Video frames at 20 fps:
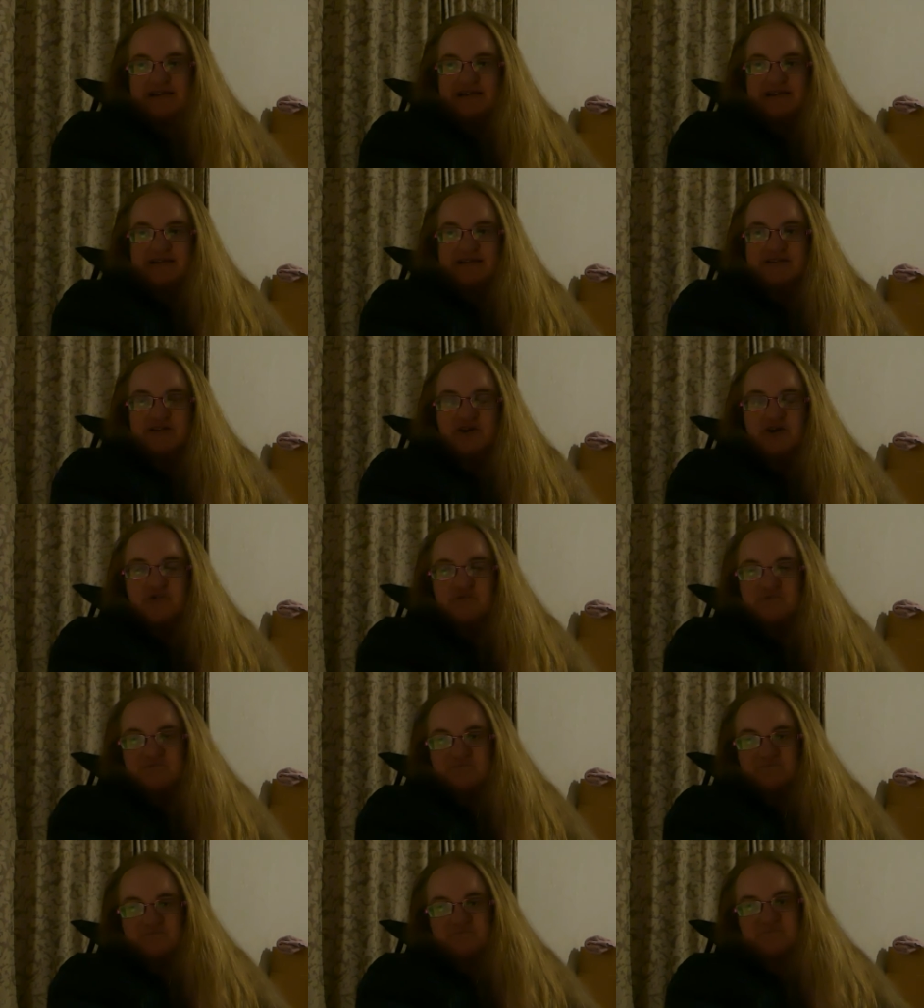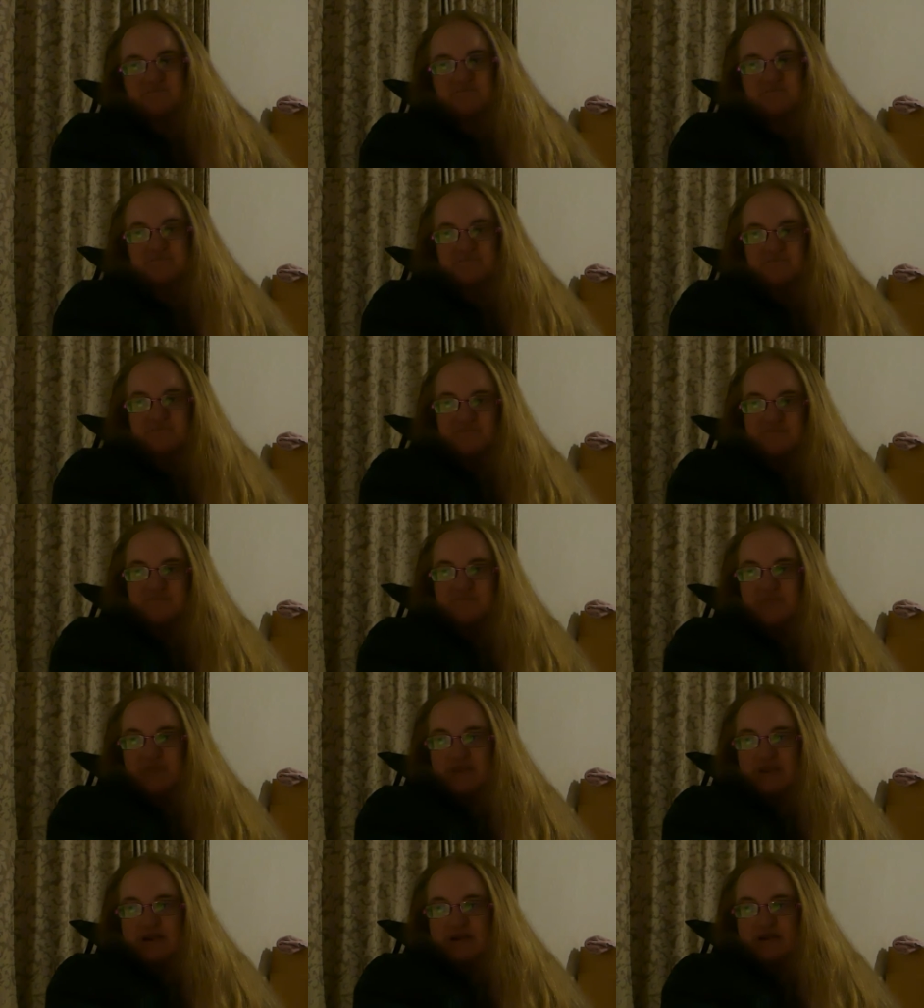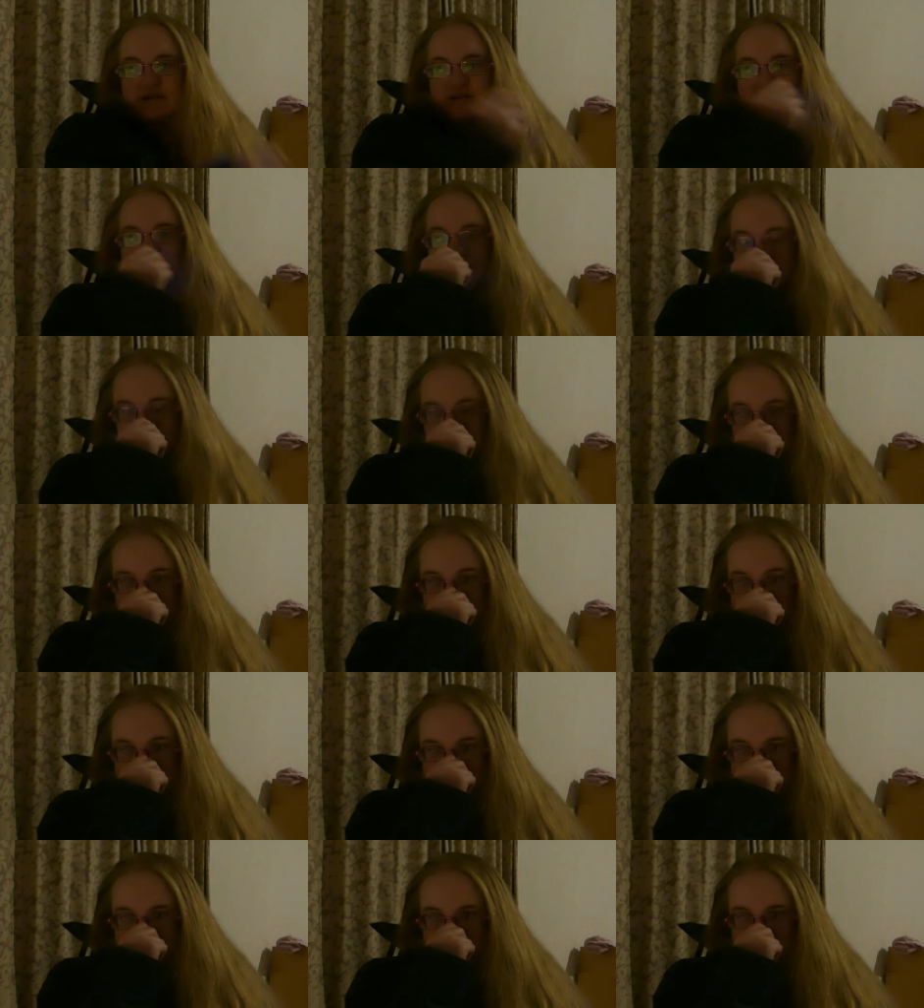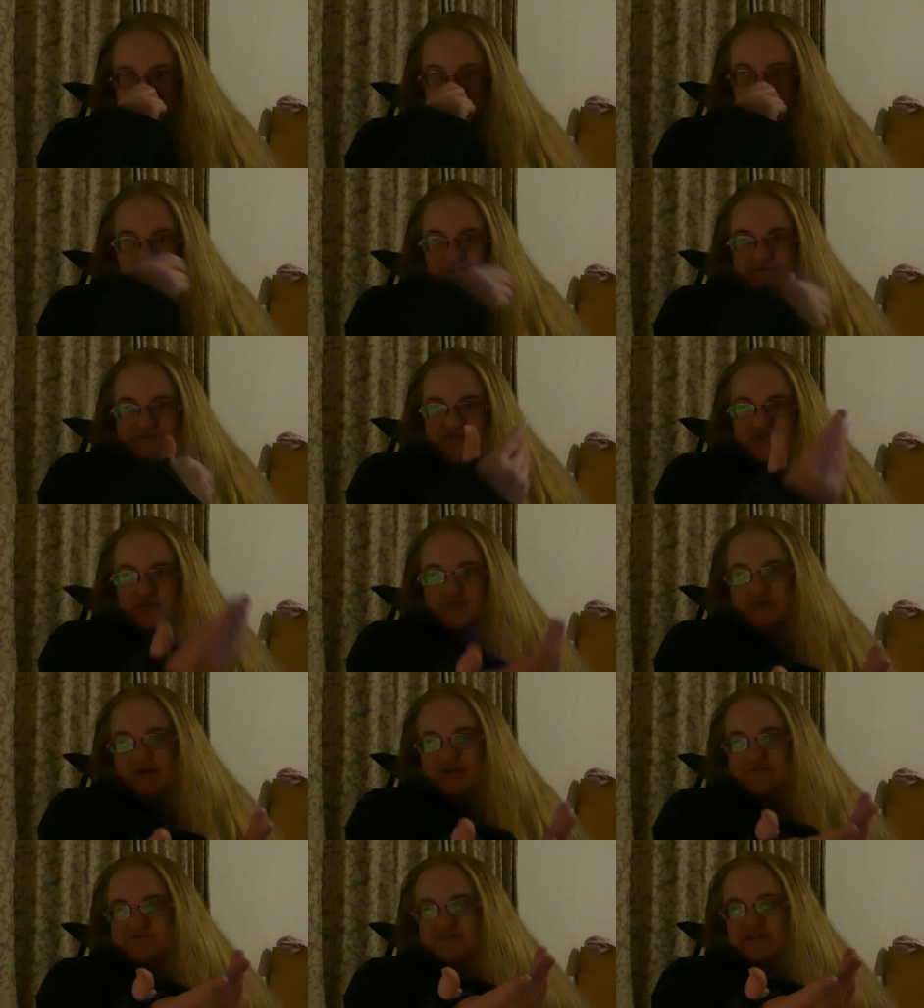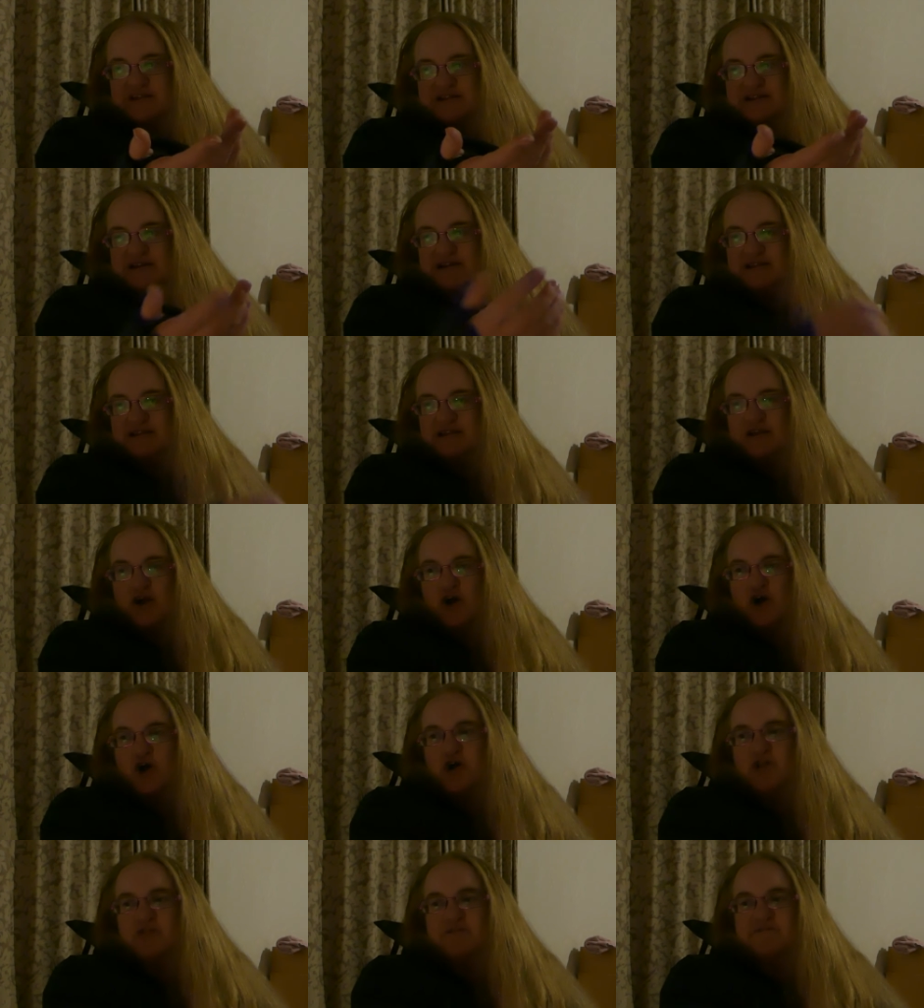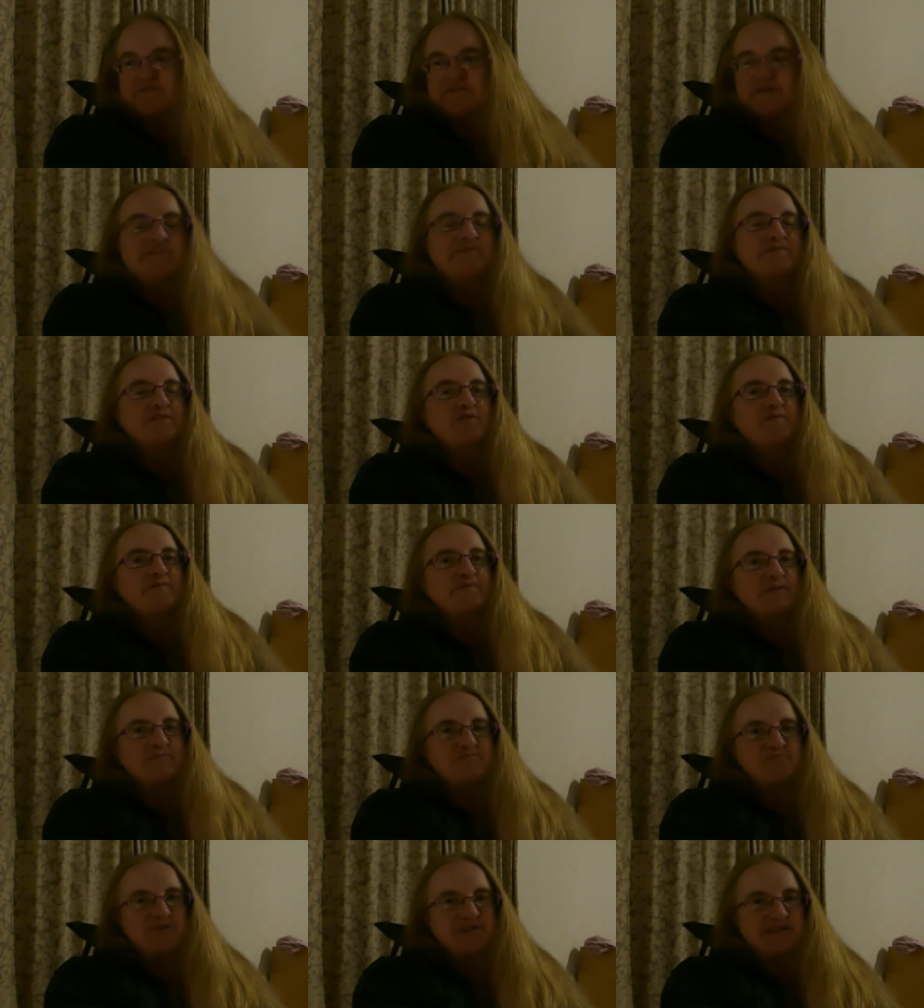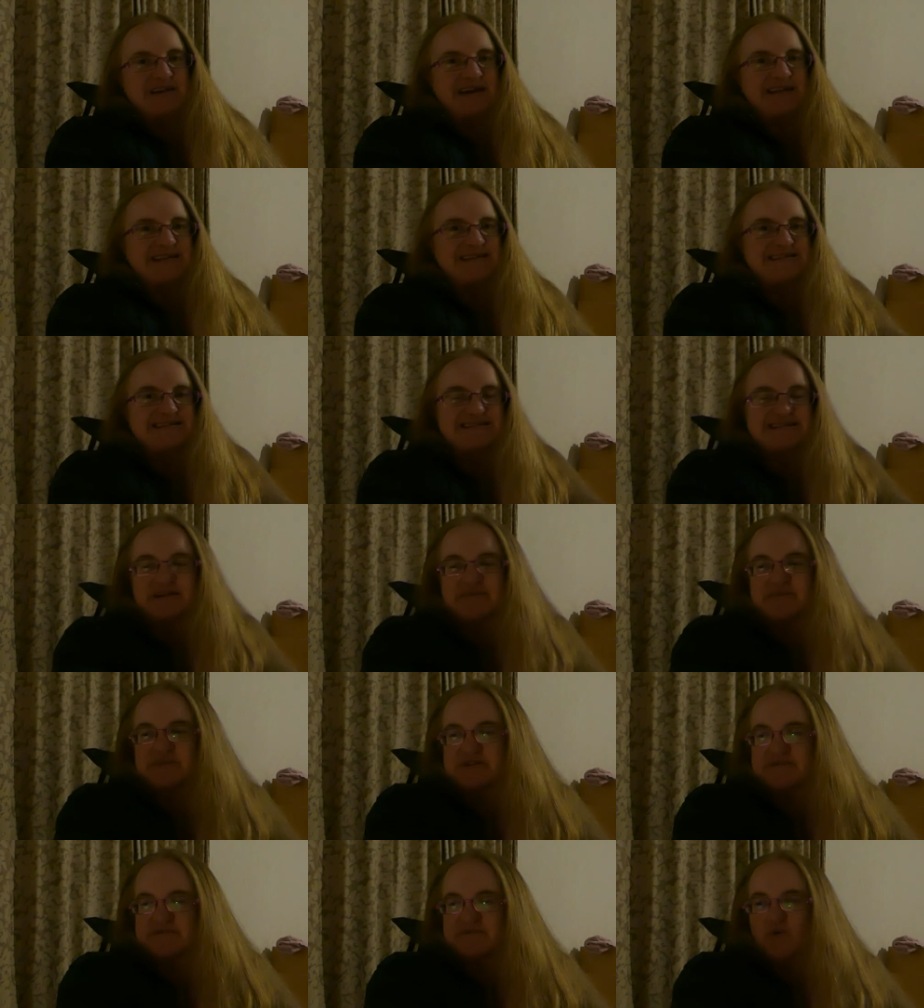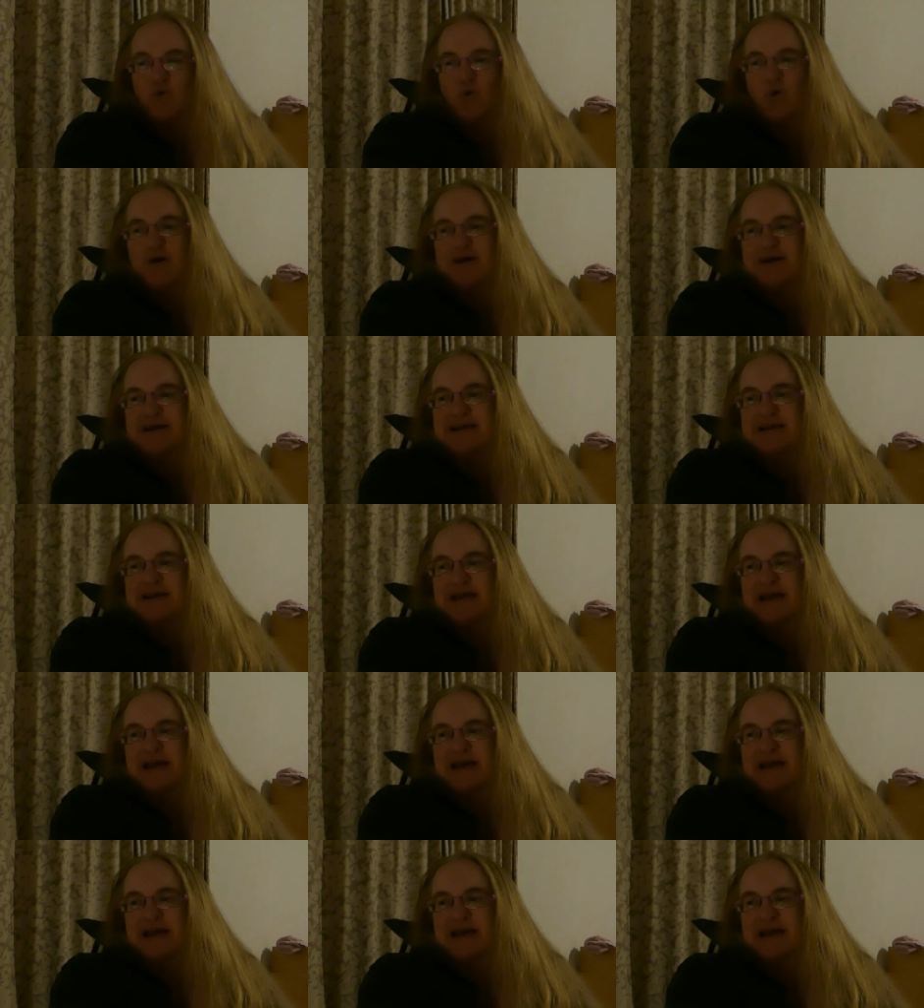So, anyway, so it flew by Venus on the 5th of February 1974,